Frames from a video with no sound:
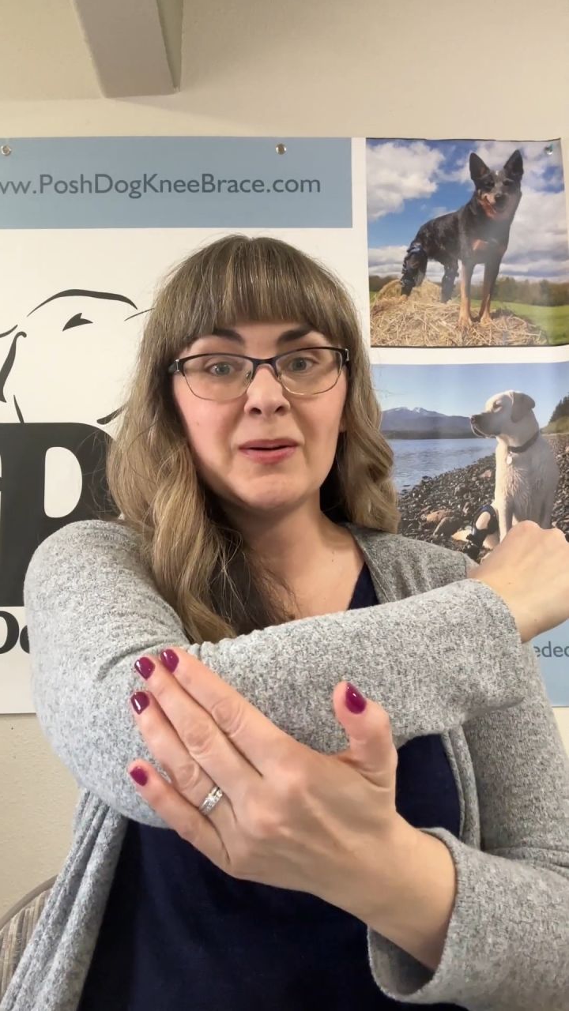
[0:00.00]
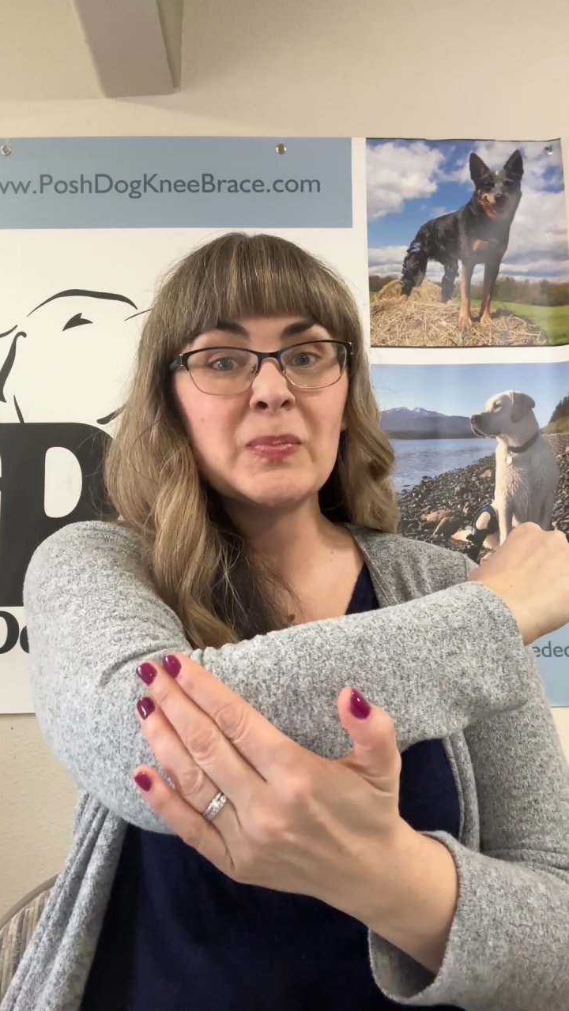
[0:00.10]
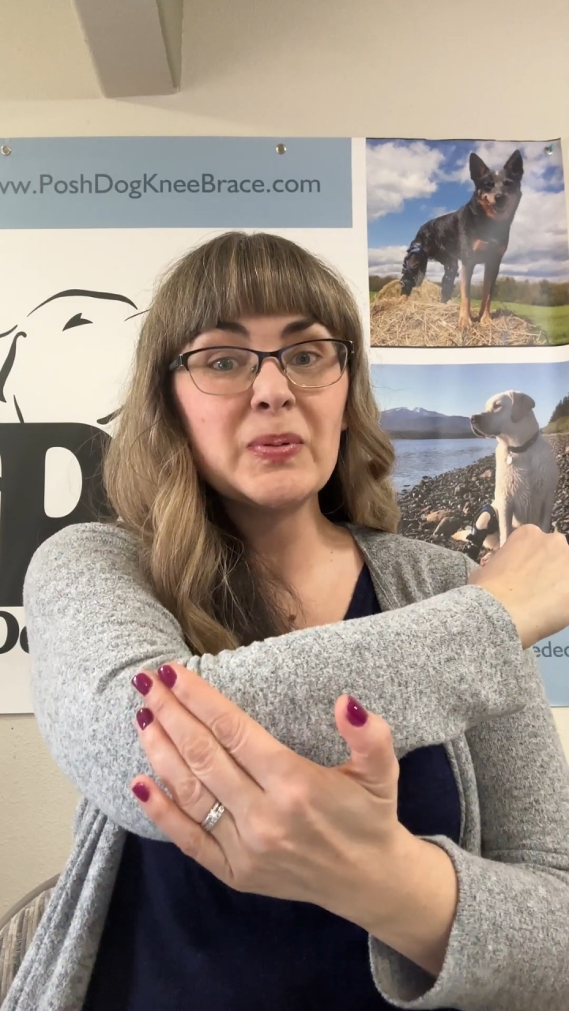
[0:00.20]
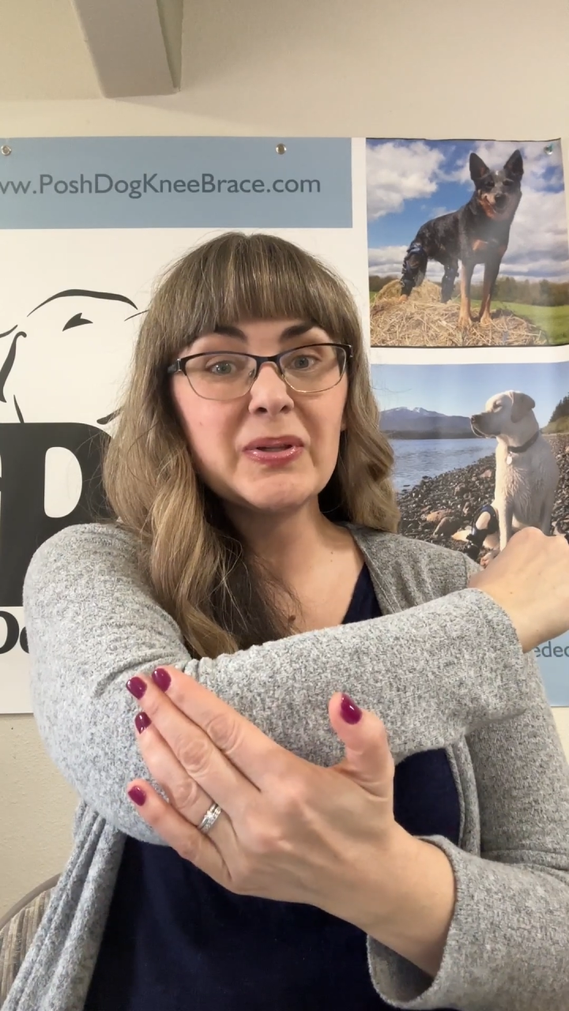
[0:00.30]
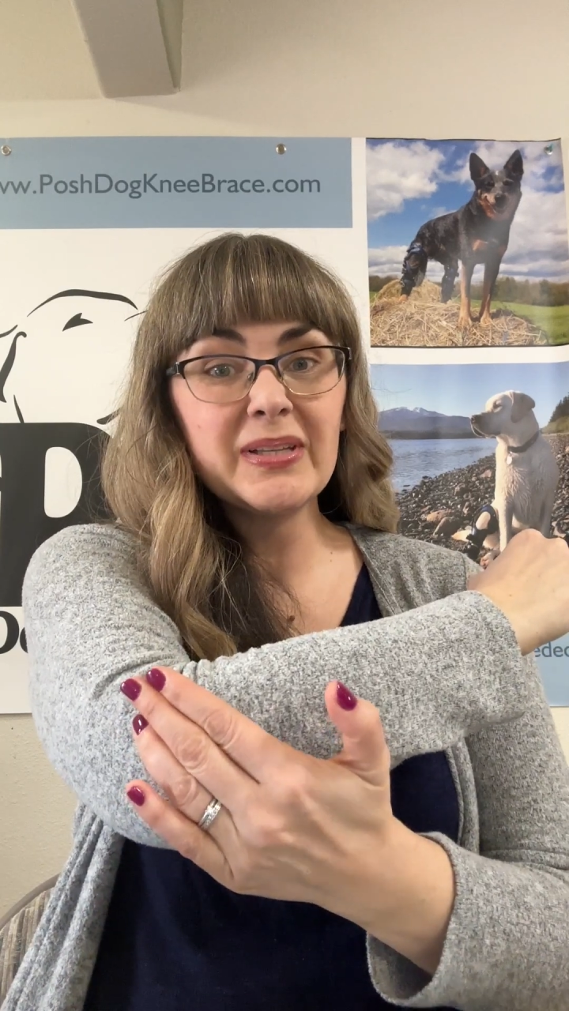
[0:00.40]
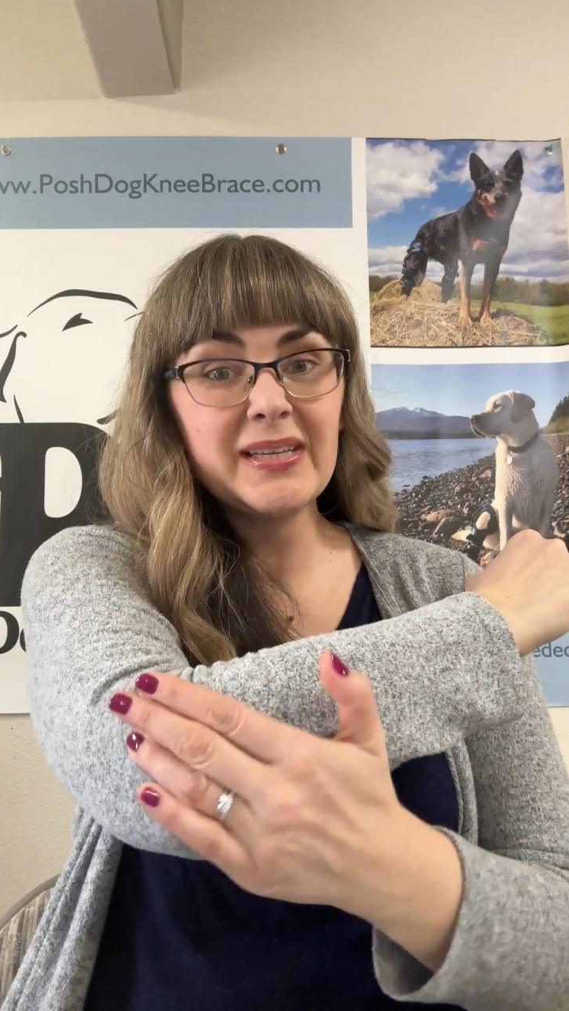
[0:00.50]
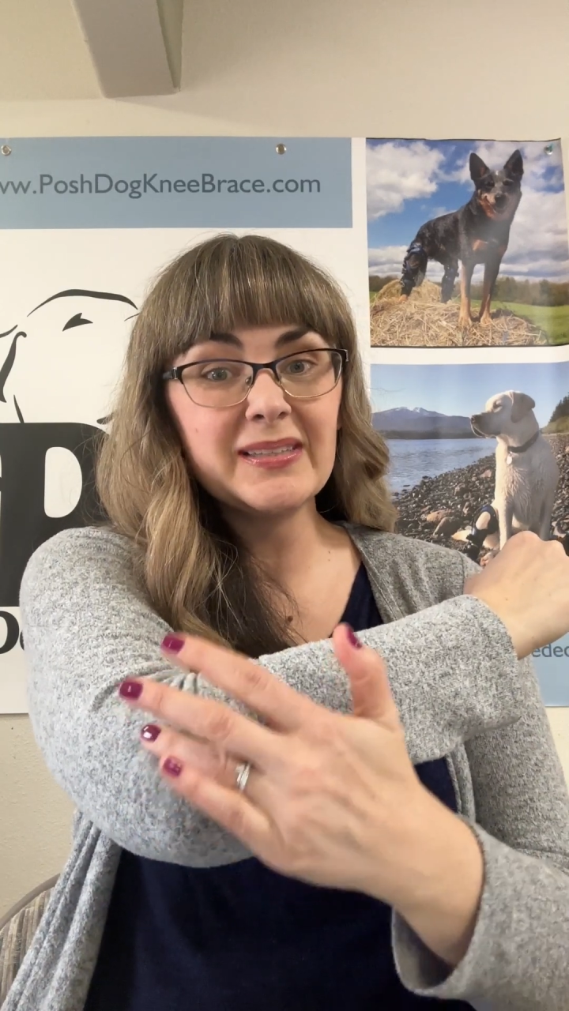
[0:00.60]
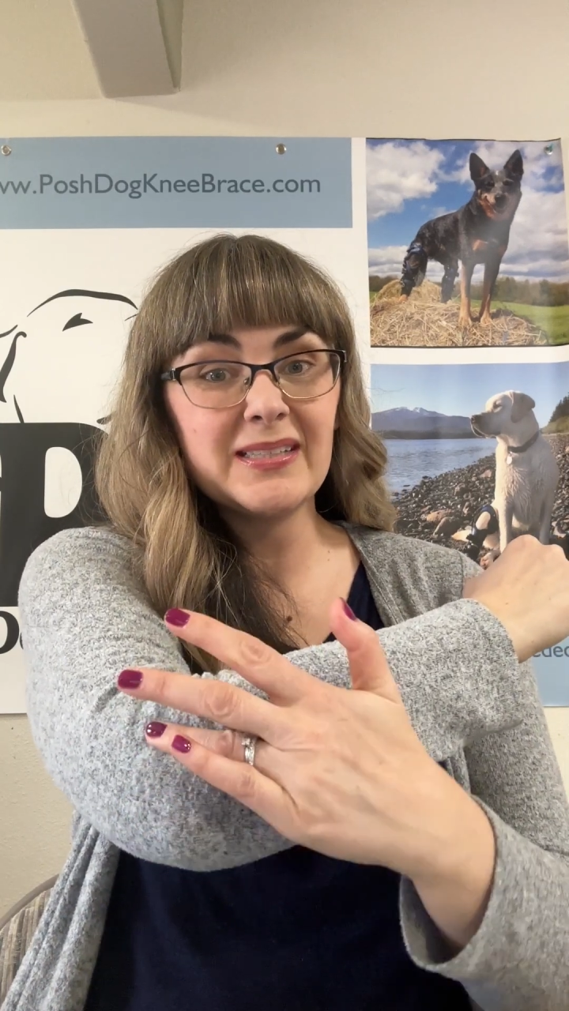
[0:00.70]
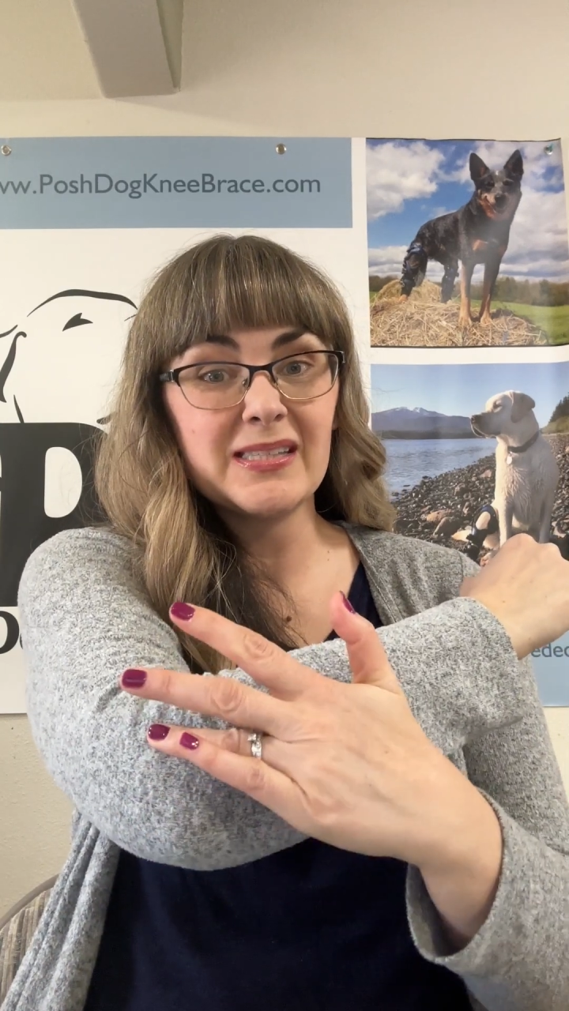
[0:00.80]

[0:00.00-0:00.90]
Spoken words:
completely